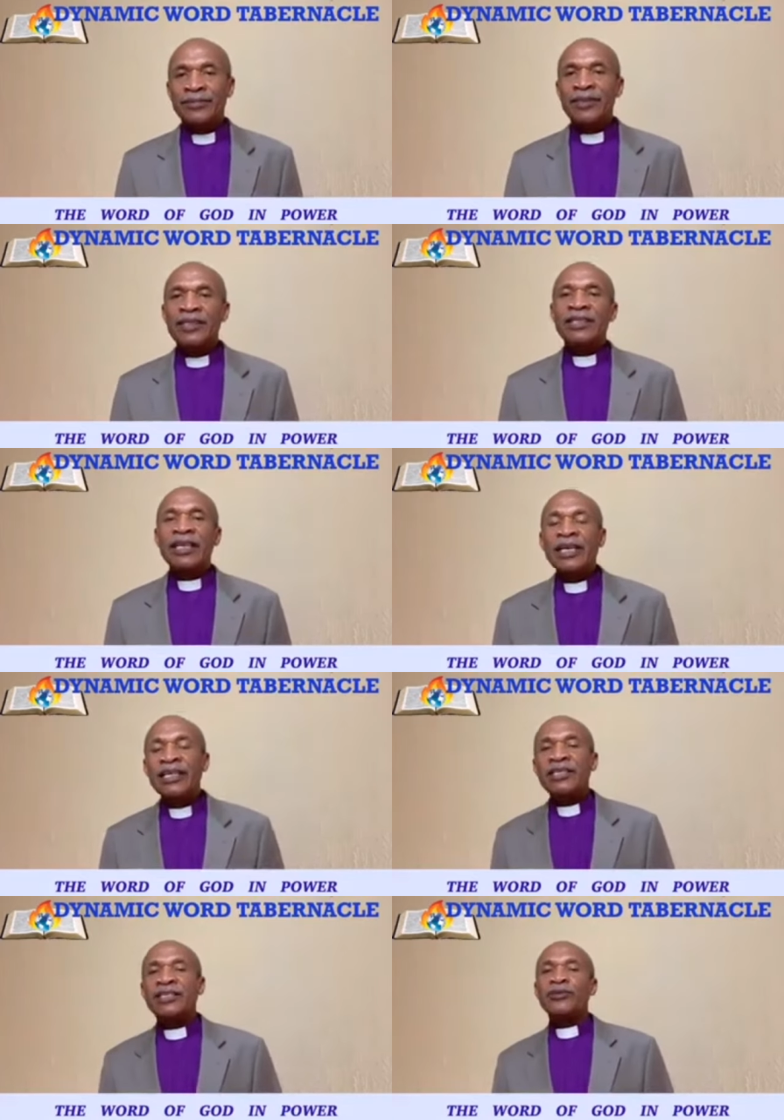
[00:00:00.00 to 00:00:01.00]
Sarah,
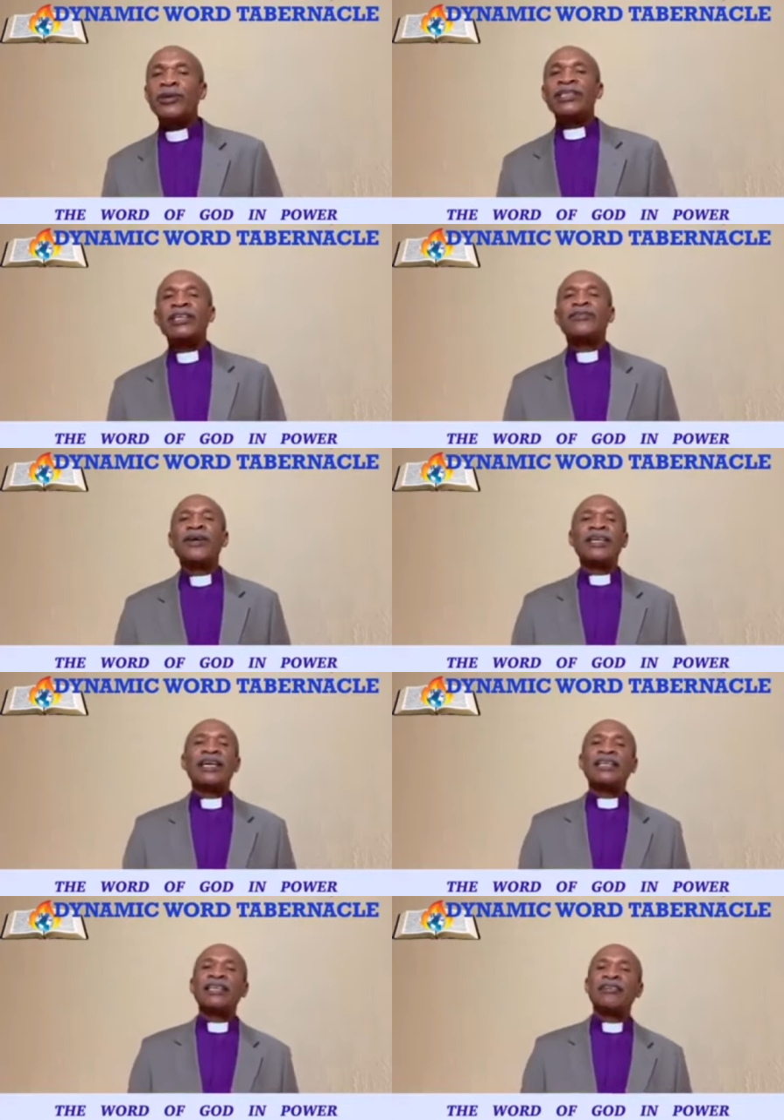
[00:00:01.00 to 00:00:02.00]
yes, she waited,
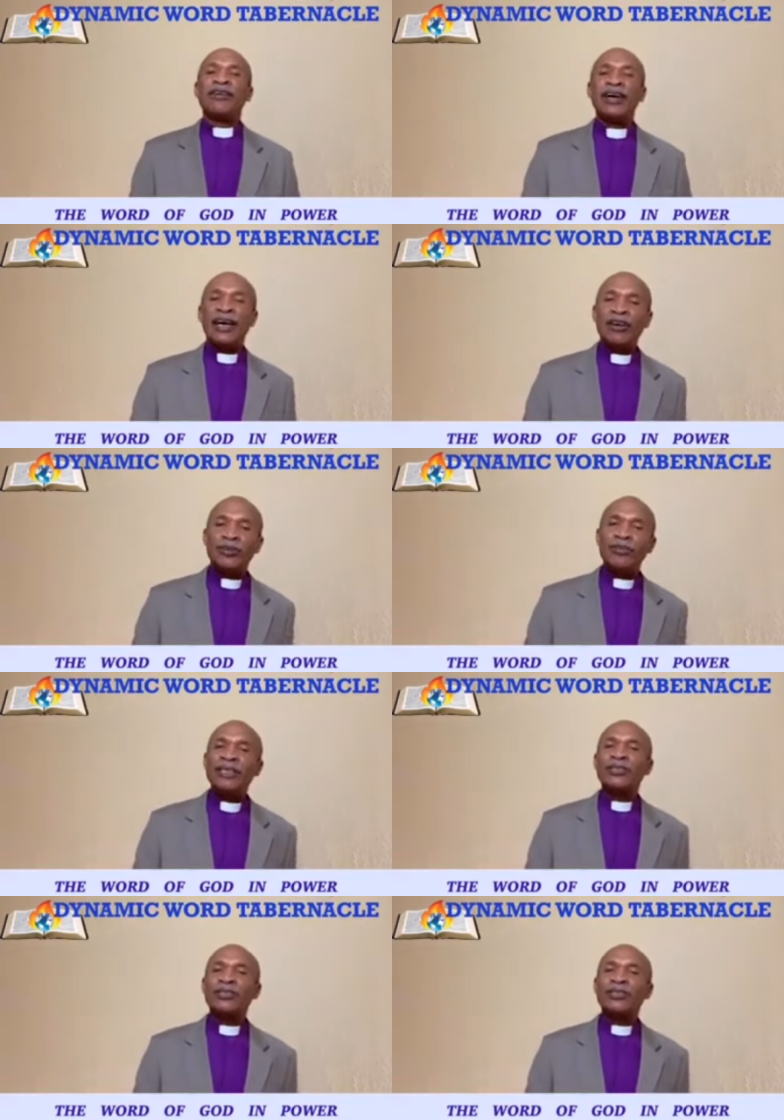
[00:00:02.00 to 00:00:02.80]
finally gave her housemate